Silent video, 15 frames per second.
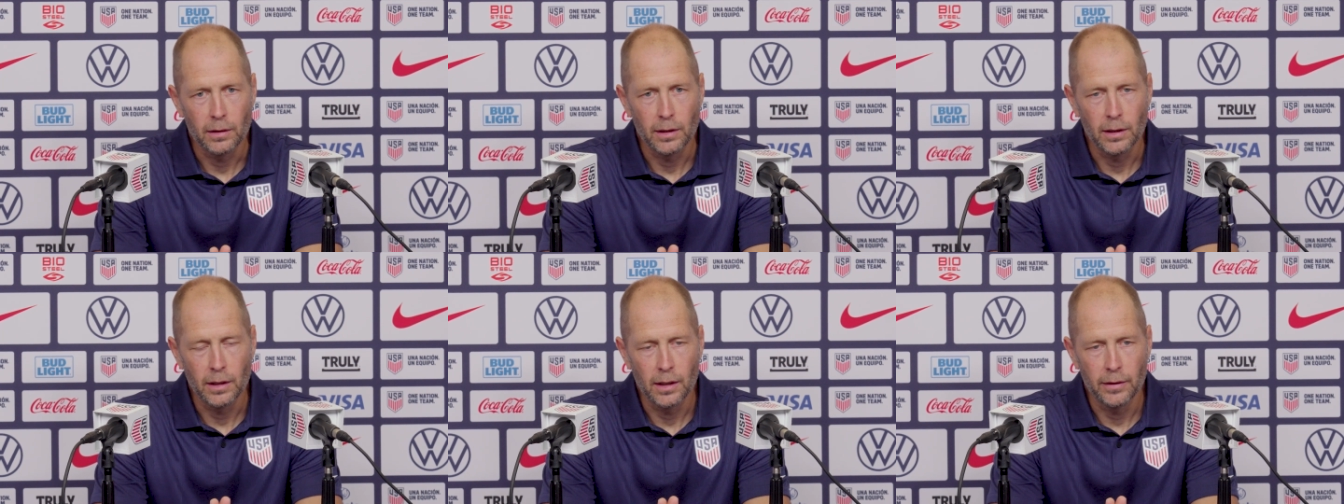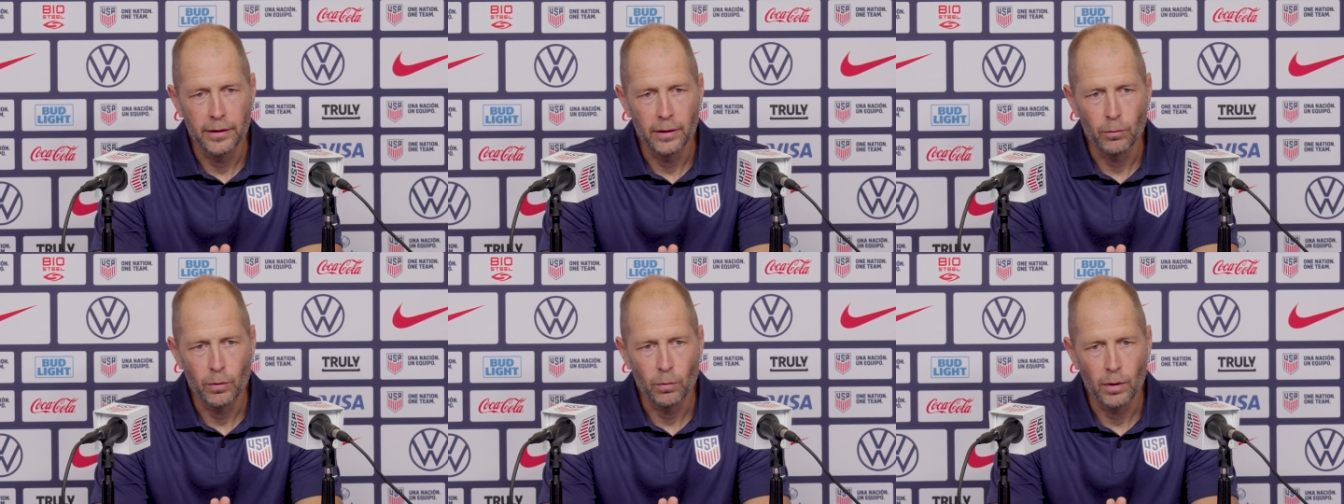And, and
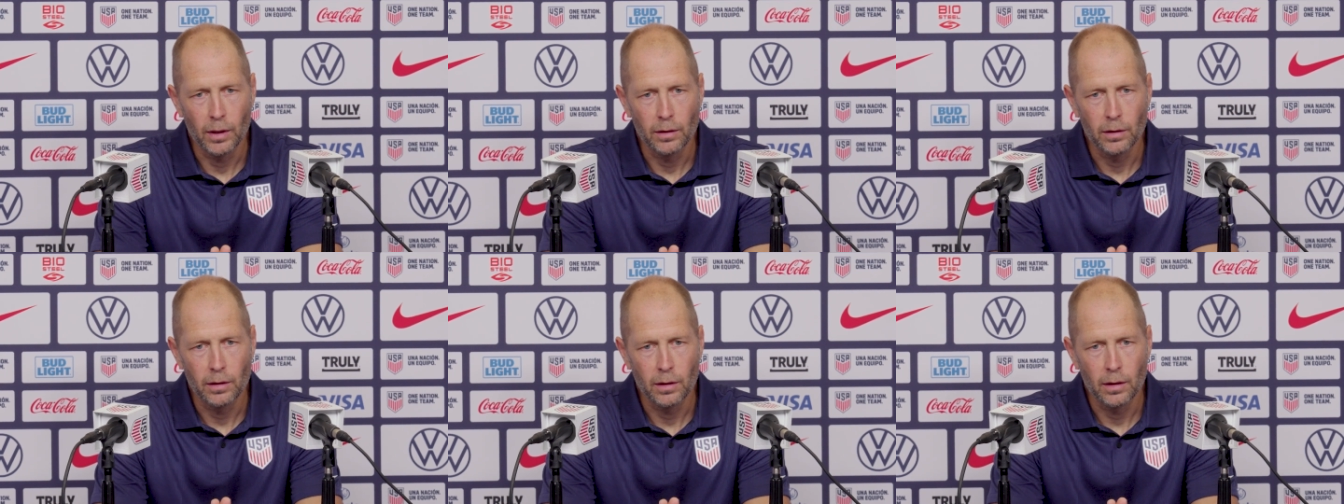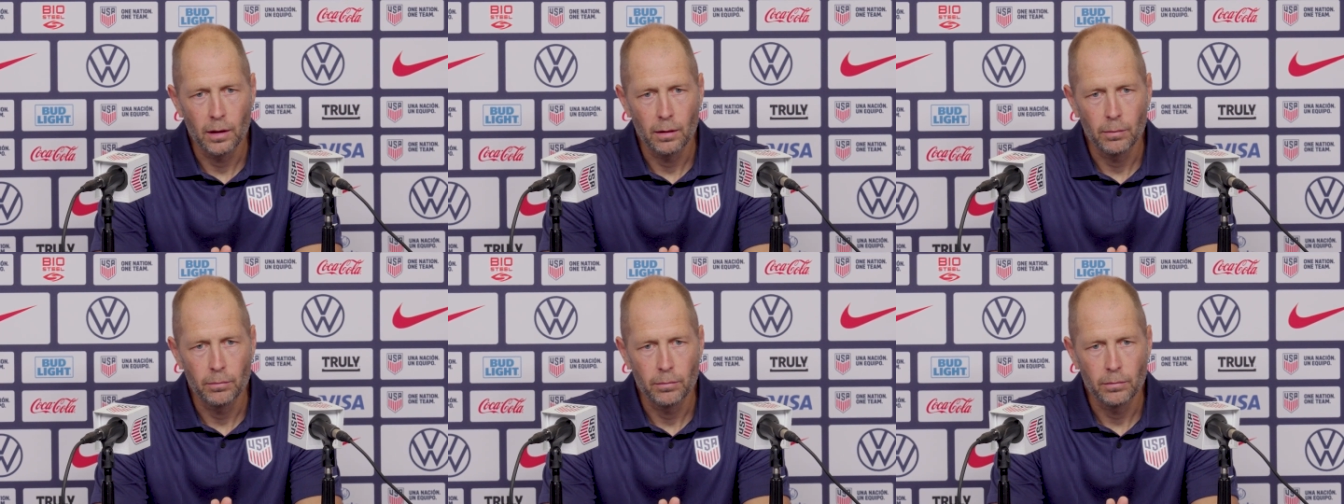then we went,
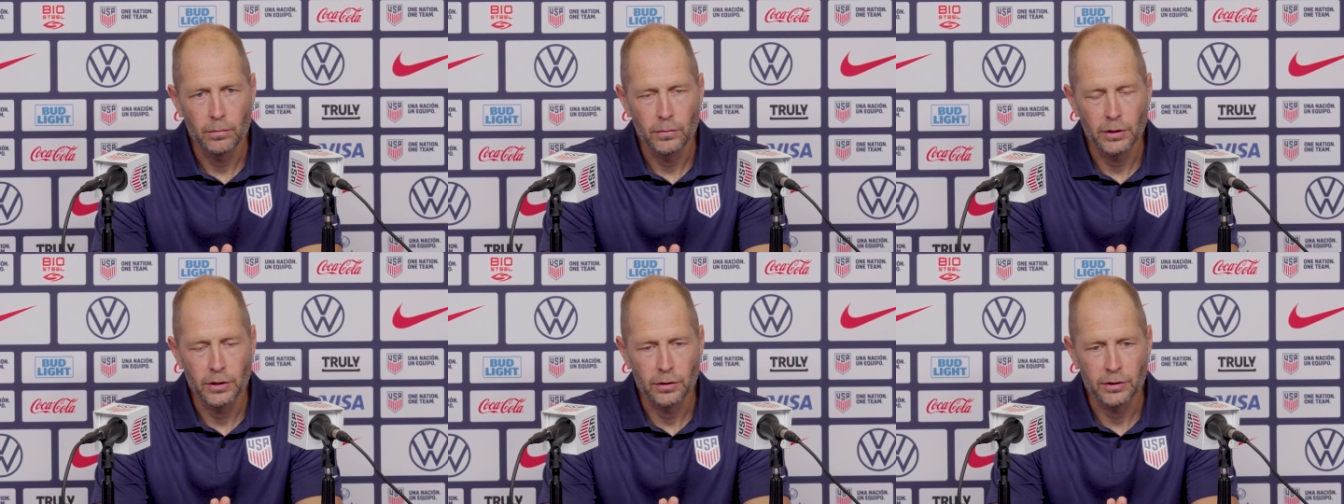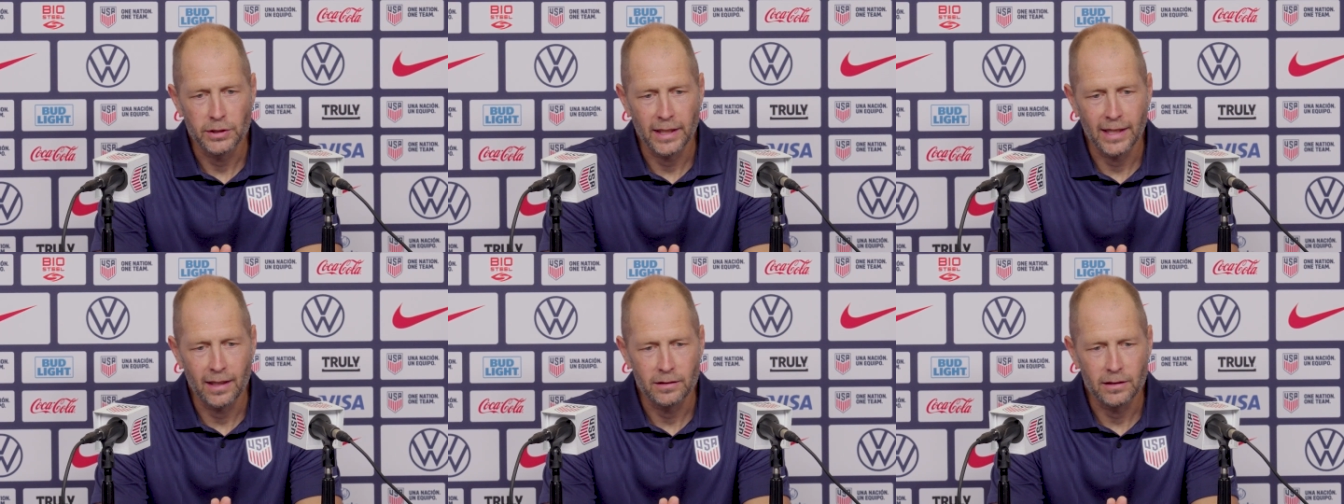um, you know,
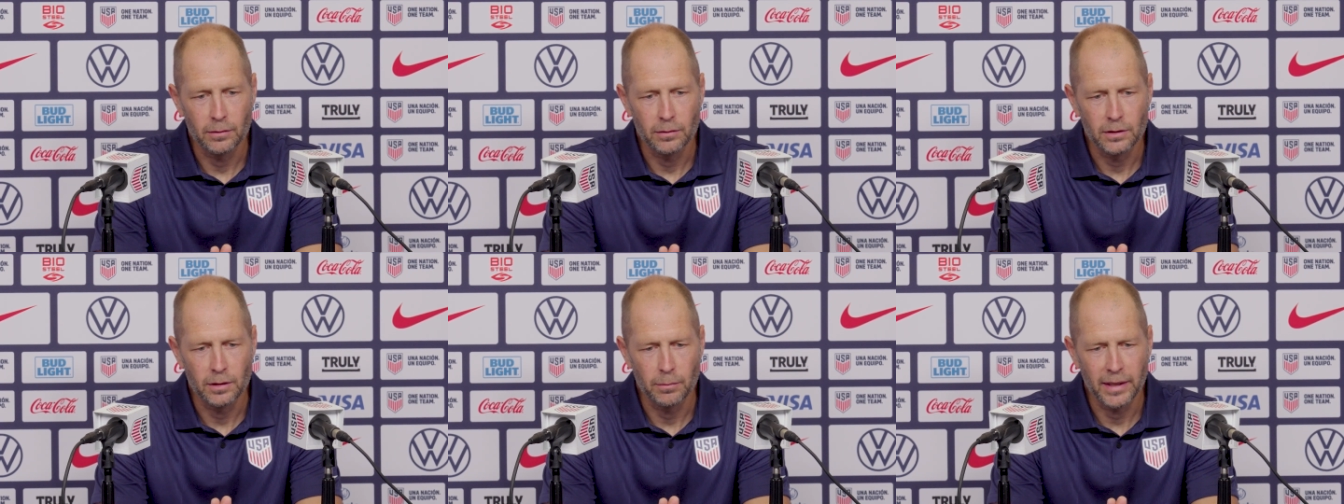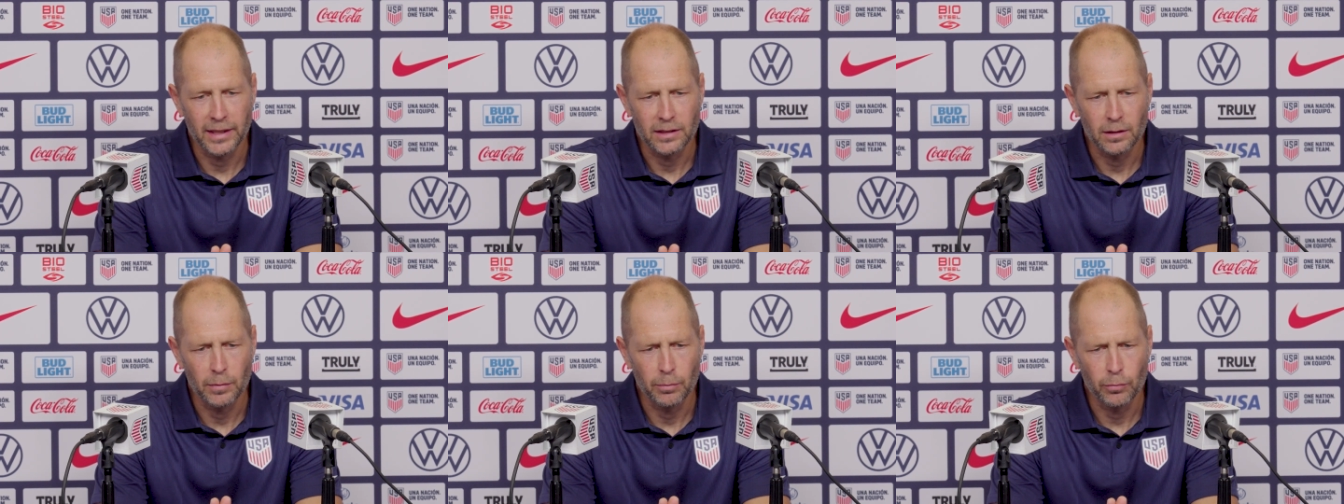set out to, to
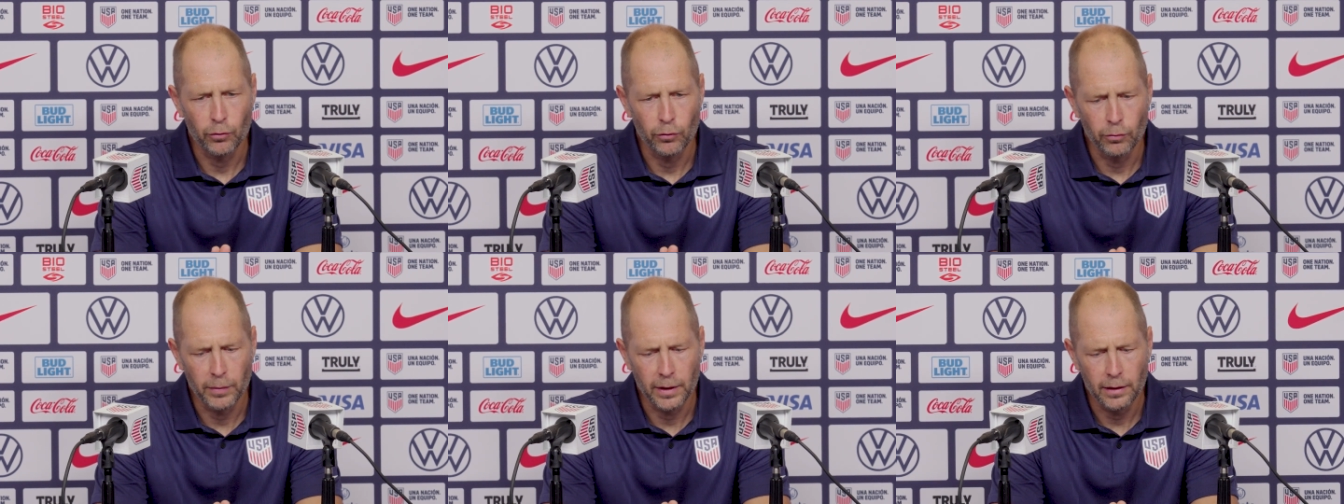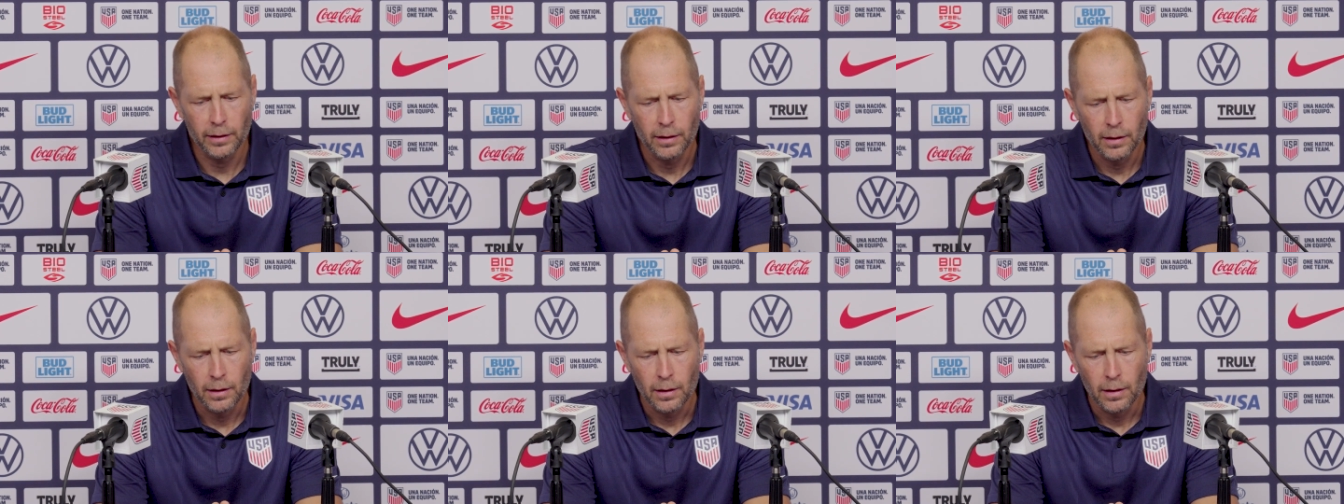make some improvement.
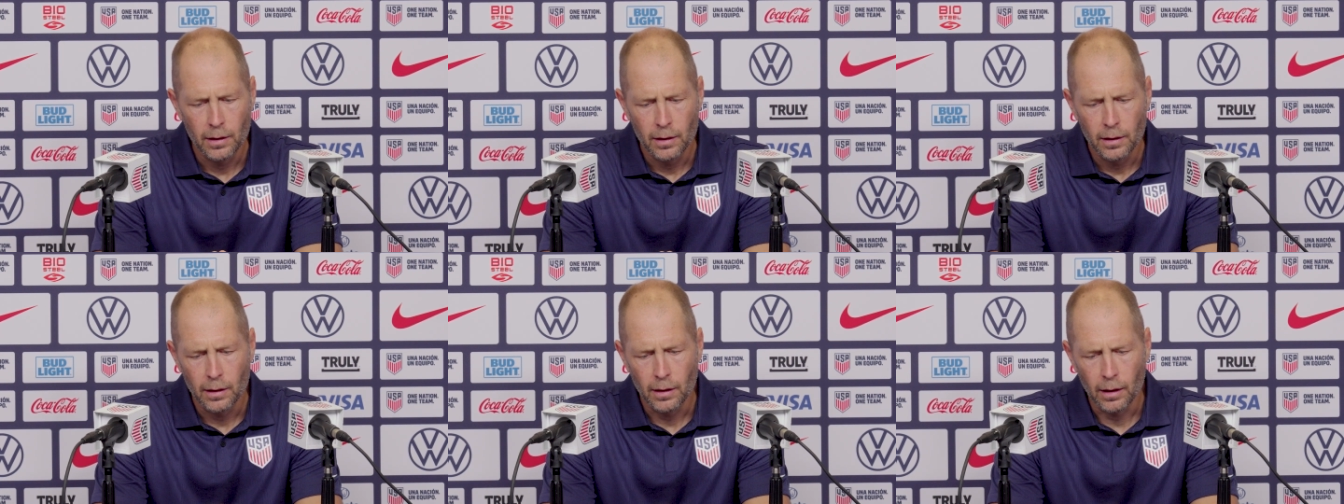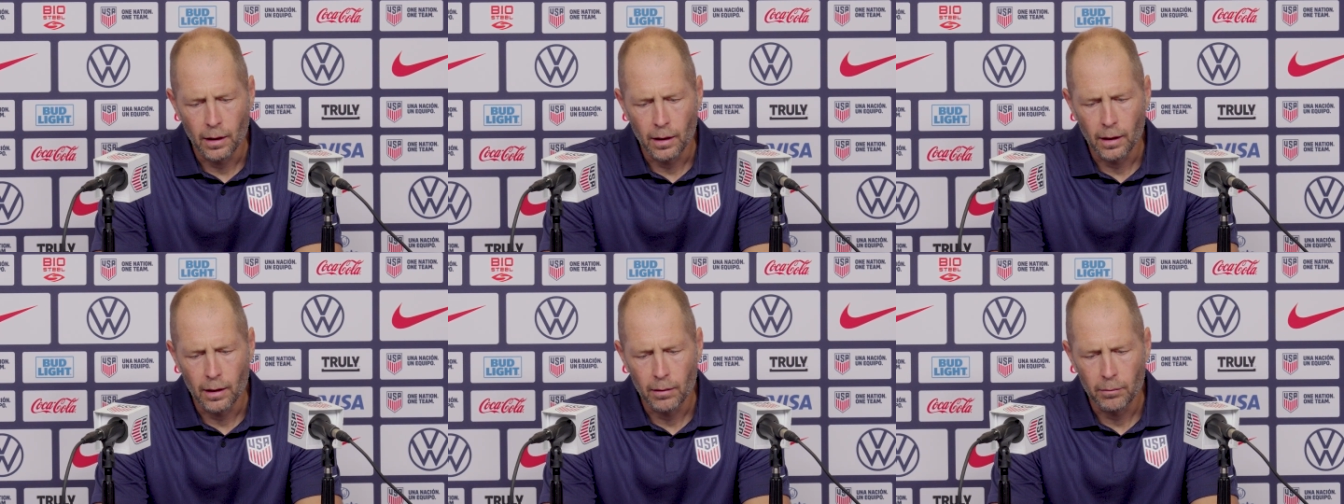
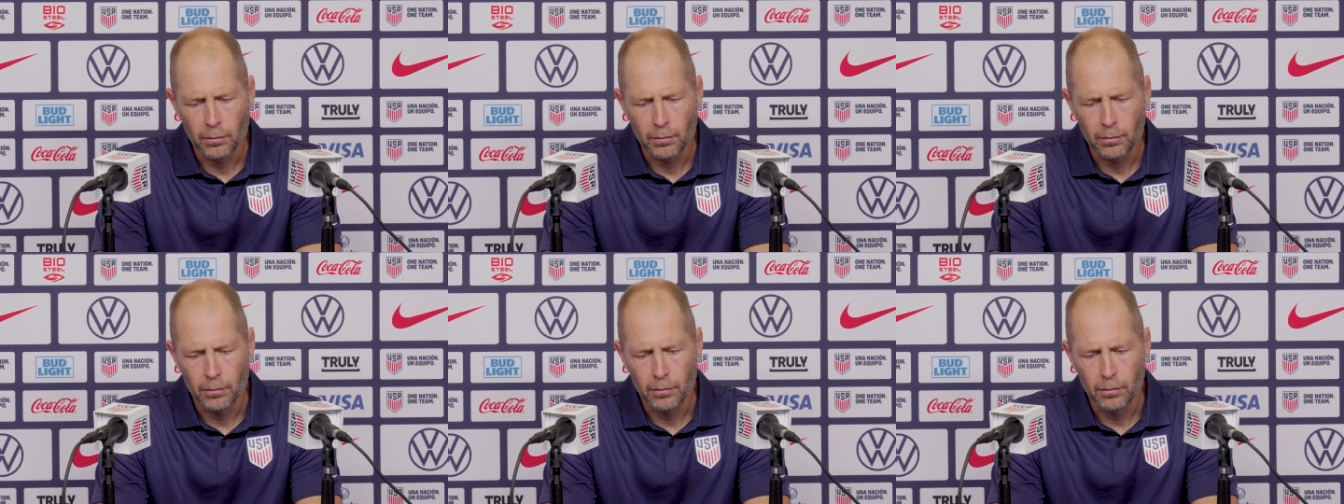Um,